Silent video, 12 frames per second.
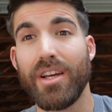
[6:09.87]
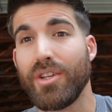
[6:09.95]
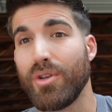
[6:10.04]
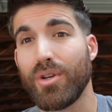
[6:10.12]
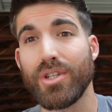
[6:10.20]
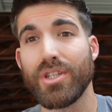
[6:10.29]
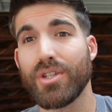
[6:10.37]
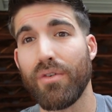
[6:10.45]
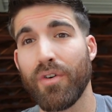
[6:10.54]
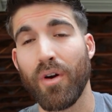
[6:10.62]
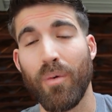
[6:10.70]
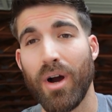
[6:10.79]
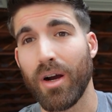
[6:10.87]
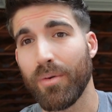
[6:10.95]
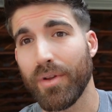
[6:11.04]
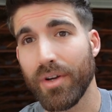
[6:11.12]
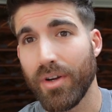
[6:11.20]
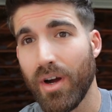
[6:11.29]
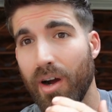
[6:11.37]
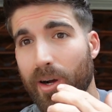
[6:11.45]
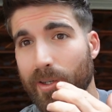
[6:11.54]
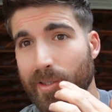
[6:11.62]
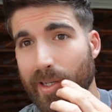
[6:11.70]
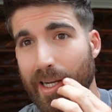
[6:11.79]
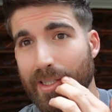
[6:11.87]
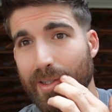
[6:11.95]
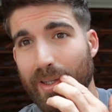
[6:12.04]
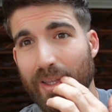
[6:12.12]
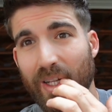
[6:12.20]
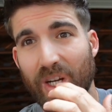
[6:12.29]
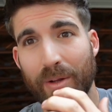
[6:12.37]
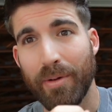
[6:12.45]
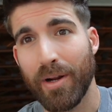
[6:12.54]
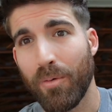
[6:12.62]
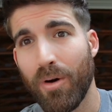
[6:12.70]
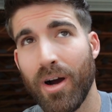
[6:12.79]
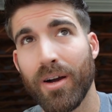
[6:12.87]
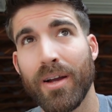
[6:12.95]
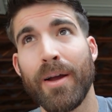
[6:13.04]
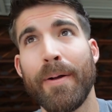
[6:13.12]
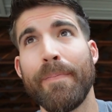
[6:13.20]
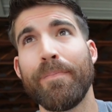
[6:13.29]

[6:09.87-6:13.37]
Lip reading: You could just go for a walk with your dogs. Nice little 30-minute walk